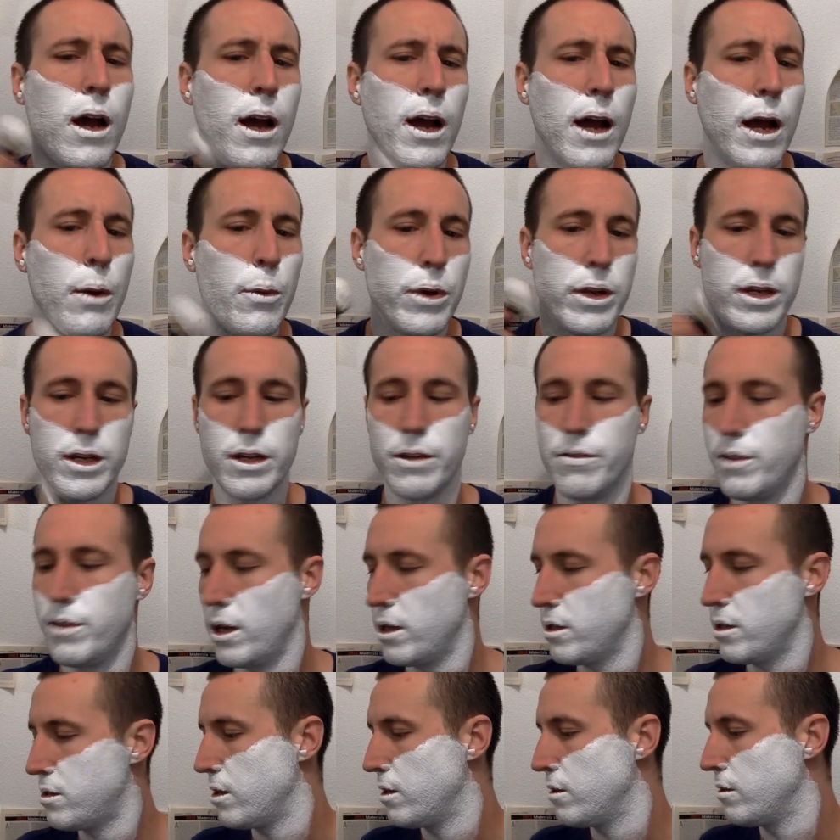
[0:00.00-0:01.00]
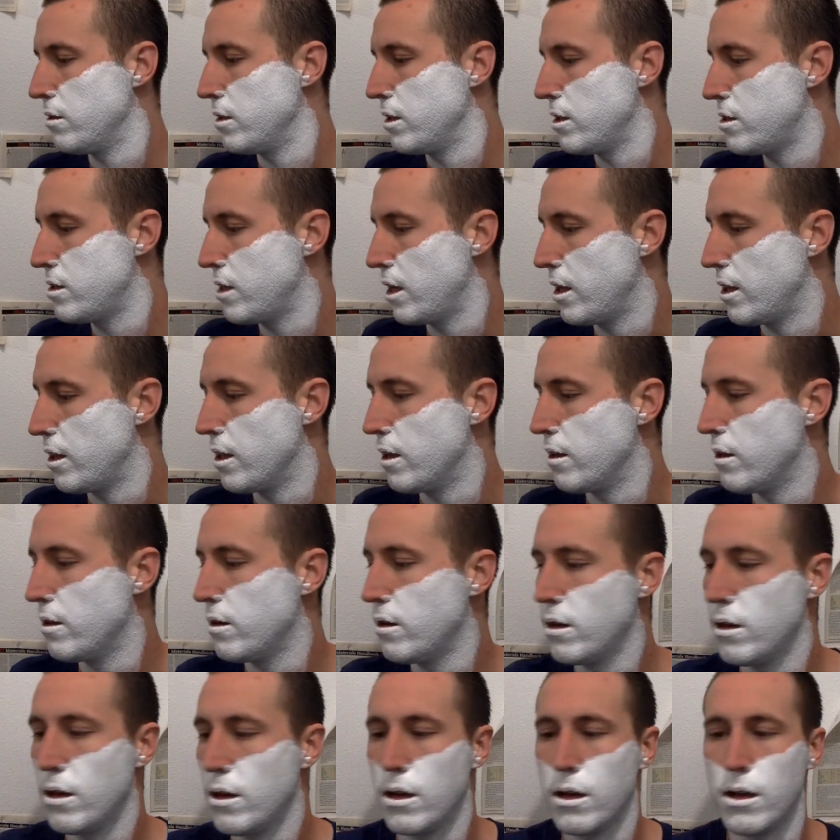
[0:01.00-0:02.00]
I wouldn't even necessarily say that
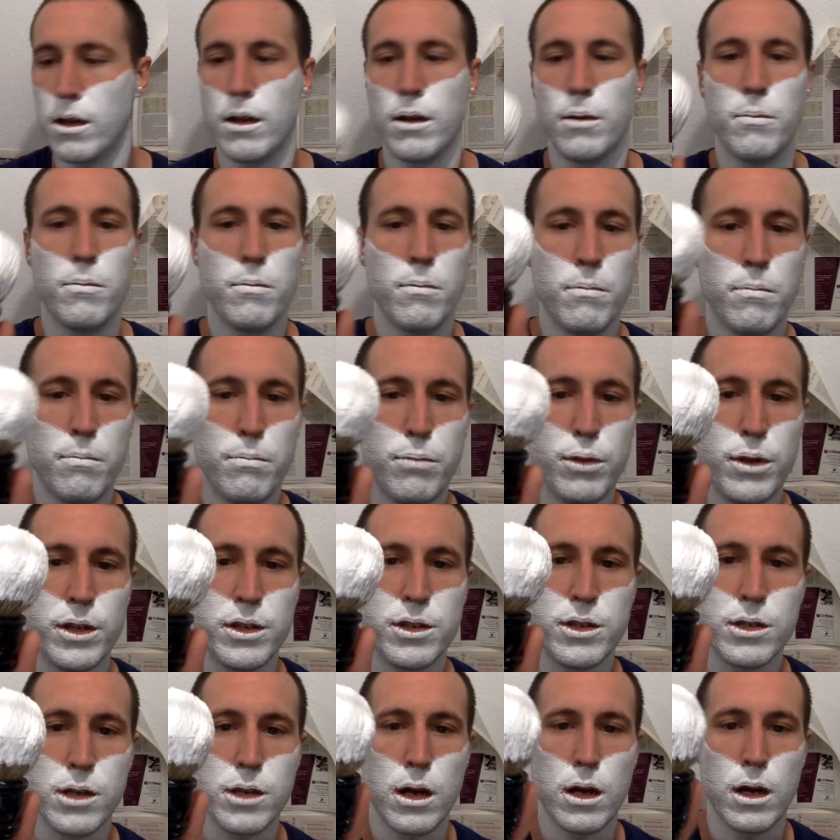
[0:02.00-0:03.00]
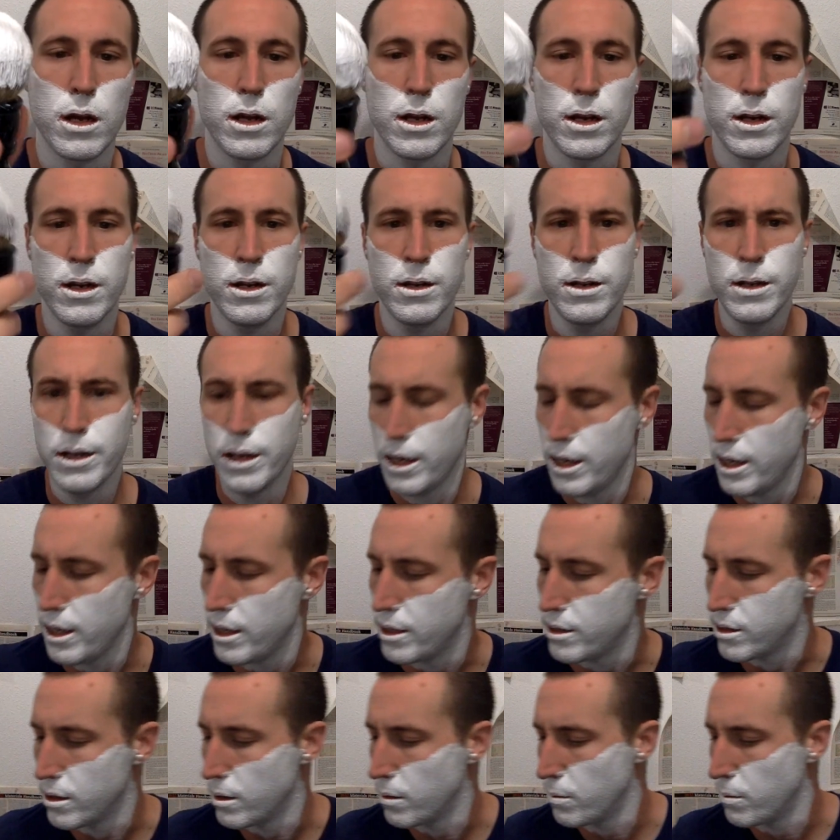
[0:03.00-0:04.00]
Plisson
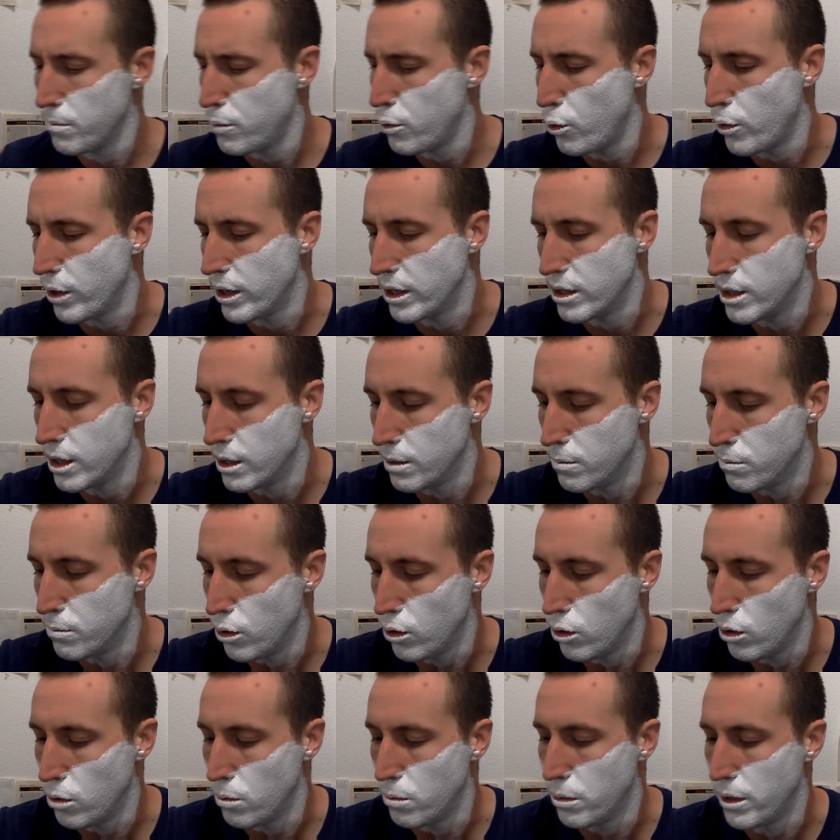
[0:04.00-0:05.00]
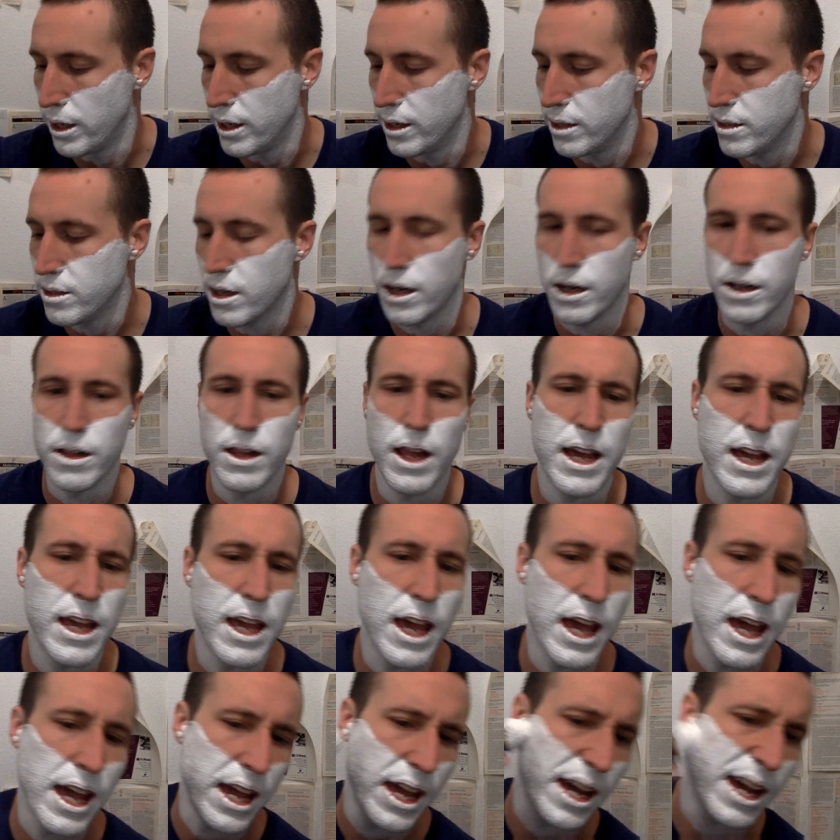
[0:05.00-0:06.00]
is a pointed bowl, but it's kind of like
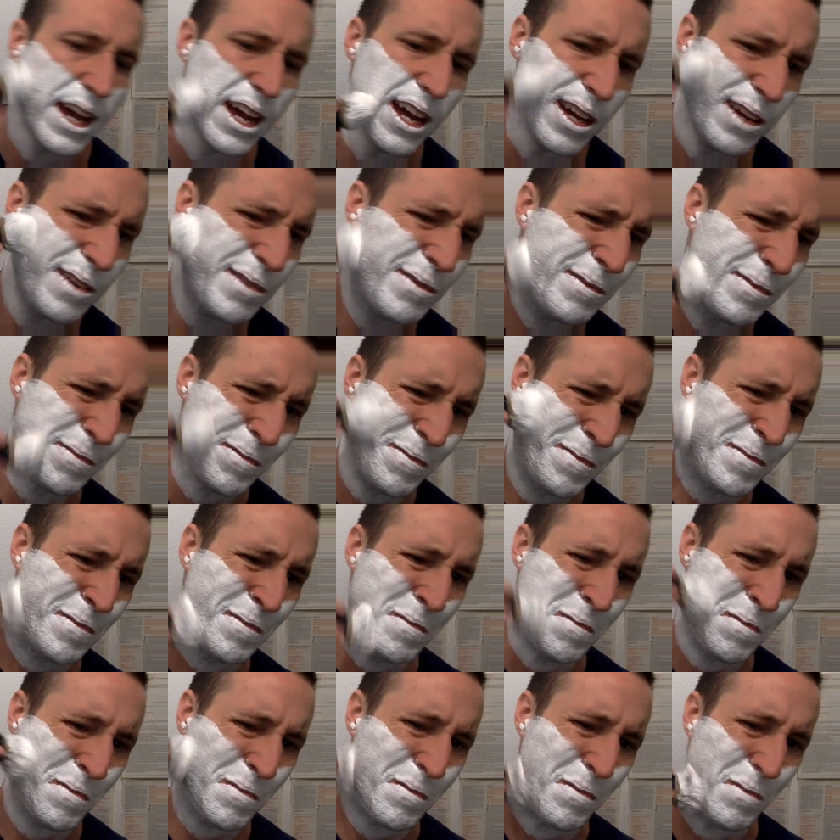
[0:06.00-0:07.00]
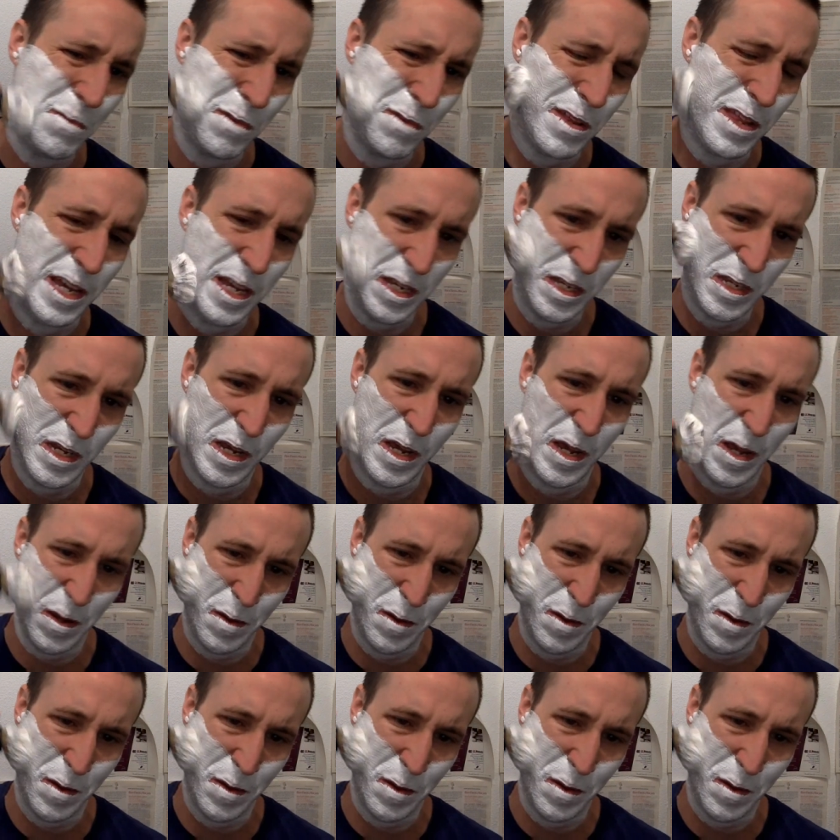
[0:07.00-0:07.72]
a, what do they say?